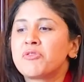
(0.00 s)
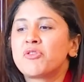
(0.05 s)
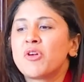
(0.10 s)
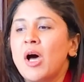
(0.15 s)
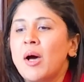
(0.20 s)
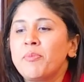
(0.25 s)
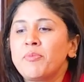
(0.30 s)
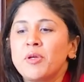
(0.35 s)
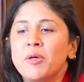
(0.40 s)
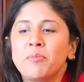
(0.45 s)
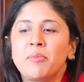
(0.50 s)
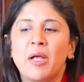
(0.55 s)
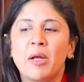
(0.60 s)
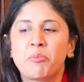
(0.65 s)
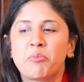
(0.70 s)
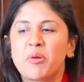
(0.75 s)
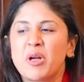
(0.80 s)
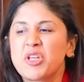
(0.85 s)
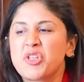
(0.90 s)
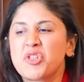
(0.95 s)
drop your blood
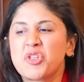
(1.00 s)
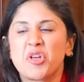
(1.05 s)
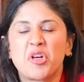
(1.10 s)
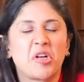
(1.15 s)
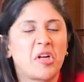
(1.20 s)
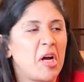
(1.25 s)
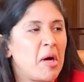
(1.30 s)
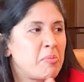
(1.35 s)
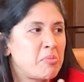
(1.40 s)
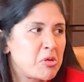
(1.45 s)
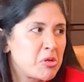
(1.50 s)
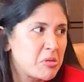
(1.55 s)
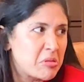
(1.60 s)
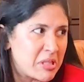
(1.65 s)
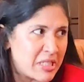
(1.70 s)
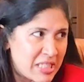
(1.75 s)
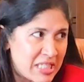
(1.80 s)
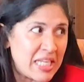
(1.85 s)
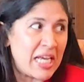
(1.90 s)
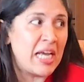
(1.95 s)
pressure up to
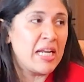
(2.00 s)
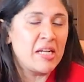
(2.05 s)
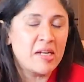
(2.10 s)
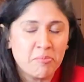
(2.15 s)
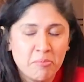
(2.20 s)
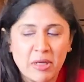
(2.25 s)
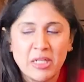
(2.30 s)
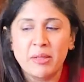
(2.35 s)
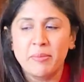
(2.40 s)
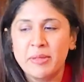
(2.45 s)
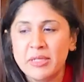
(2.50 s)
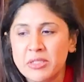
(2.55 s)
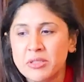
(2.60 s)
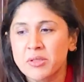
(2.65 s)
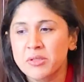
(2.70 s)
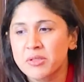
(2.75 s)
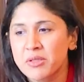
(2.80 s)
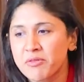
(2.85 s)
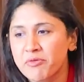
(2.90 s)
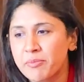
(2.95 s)
10
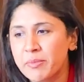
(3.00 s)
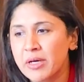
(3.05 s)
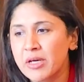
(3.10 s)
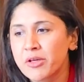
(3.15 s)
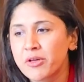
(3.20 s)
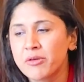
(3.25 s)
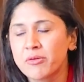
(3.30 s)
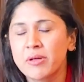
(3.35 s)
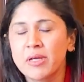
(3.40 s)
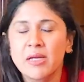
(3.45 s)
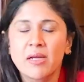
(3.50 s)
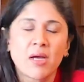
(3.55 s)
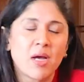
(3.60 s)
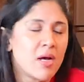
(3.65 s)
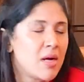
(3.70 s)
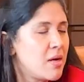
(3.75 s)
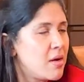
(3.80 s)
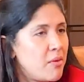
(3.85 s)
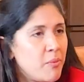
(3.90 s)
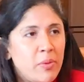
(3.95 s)
millimeters of mercury.
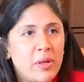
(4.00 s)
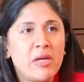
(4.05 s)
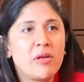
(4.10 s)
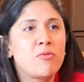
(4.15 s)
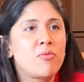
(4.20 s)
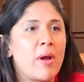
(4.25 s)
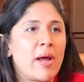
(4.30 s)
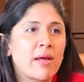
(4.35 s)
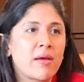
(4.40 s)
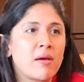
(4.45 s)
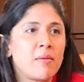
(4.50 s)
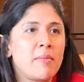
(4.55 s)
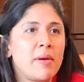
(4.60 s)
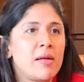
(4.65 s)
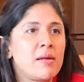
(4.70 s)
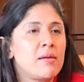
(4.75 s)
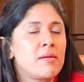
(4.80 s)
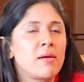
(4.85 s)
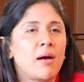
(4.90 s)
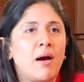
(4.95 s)
We
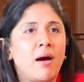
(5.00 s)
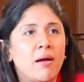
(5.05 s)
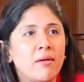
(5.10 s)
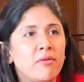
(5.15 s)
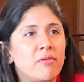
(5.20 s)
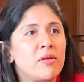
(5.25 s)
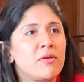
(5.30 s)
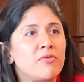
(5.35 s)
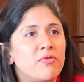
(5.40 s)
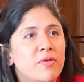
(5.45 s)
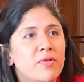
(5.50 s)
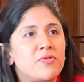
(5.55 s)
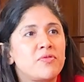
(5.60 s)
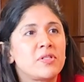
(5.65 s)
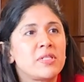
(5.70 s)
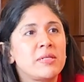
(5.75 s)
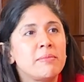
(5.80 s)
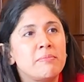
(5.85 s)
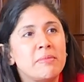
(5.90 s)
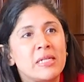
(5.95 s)
recommend
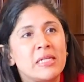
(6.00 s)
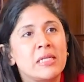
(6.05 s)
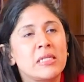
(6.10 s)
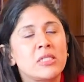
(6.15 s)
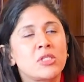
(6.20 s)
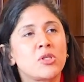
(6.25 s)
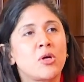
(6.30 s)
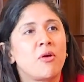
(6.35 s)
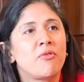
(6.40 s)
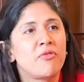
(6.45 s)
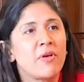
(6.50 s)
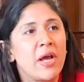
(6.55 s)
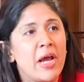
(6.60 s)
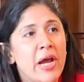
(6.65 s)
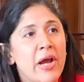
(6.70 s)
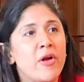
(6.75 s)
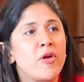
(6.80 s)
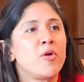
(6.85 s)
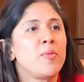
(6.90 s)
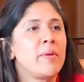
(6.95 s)
150 minutes of
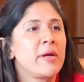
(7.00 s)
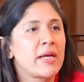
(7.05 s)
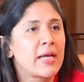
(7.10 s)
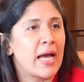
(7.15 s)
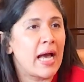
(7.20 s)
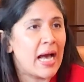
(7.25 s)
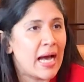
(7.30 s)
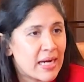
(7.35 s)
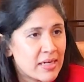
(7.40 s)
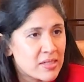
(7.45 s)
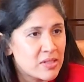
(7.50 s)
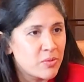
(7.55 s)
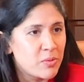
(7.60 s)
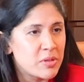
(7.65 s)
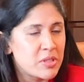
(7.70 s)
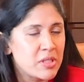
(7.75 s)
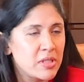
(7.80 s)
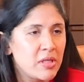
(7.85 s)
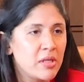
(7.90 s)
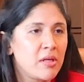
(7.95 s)
aerobic
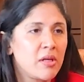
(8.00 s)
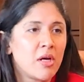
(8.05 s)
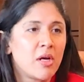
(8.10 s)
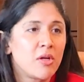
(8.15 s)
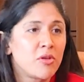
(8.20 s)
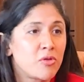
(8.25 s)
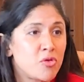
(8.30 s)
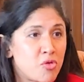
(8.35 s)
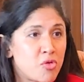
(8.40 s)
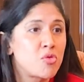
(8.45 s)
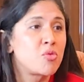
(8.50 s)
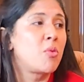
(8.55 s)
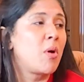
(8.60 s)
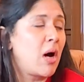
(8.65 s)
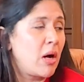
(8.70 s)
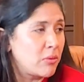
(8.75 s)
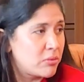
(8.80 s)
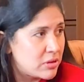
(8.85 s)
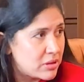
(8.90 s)
activity throughout